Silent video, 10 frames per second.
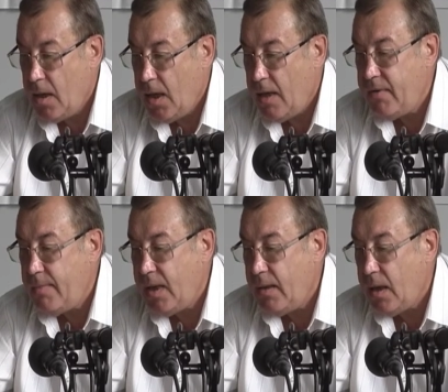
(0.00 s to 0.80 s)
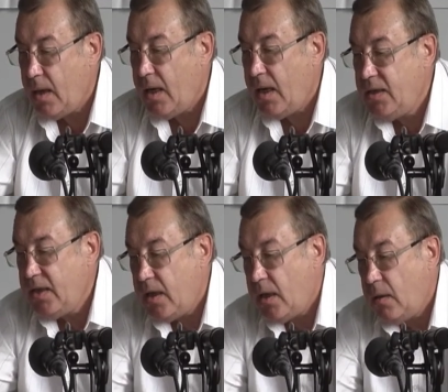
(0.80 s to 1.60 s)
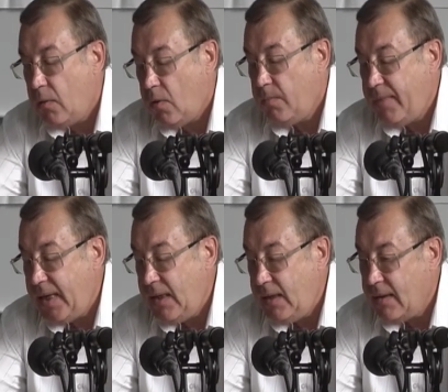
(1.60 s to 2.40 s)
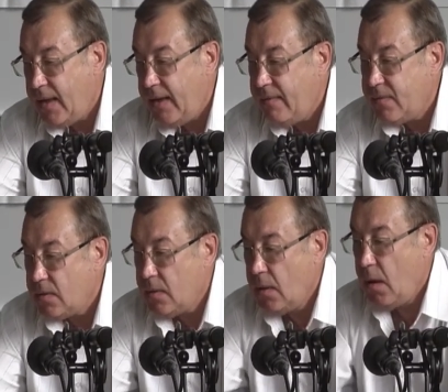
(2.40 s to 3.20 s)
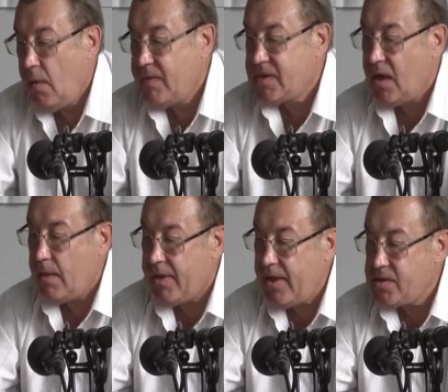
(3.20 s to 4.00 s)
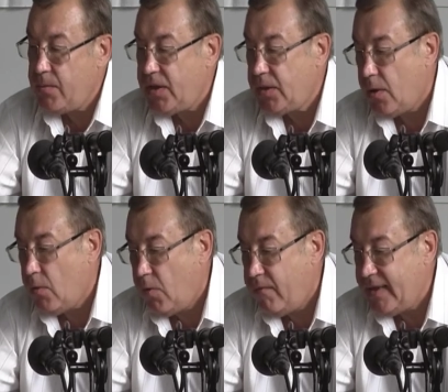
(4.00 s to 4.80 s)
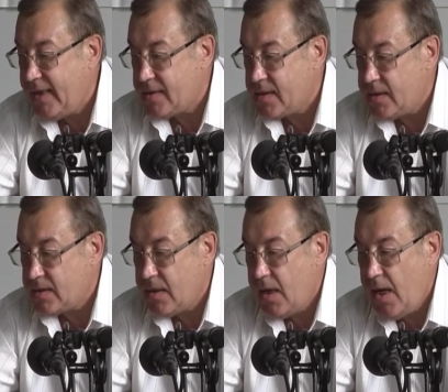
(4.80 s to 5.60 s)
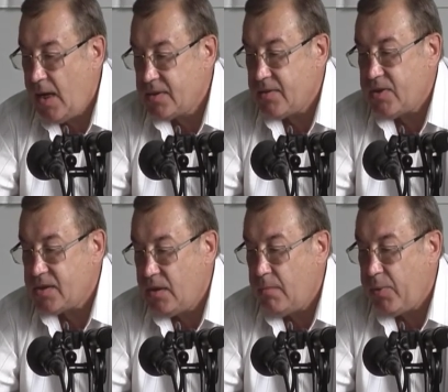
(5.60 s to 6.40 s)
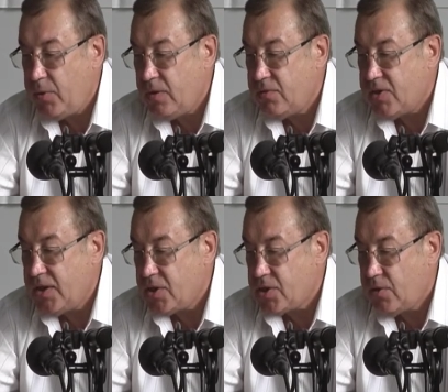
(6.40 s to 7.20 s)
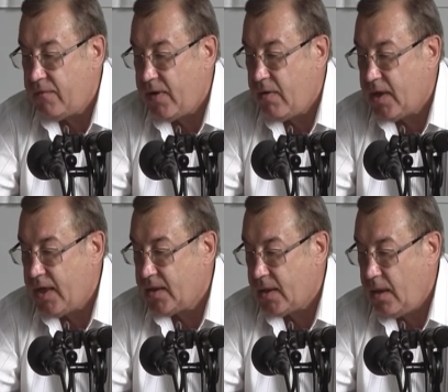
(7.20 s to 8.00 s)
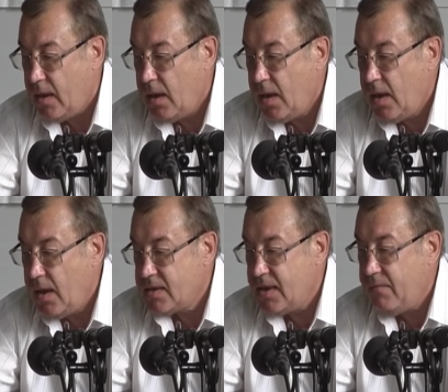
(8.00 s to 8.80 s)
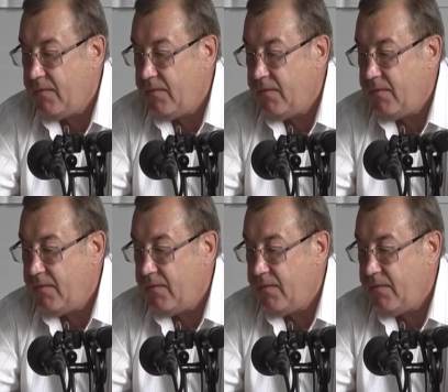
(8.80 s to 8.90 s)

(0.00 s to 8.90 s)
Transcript: Every year, on May 9th, we celebrate the victory over Nazis. There is an important tradition of our country. Then